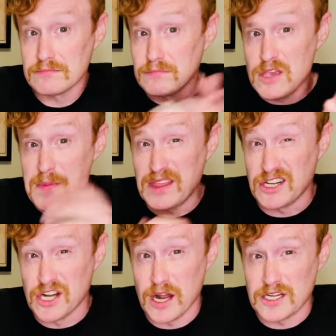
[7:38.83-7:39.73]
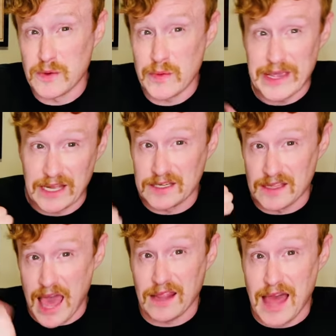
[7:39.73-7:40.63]
You be the judge when we get to
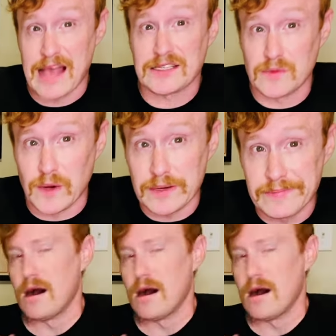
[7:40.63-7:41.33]
that last one.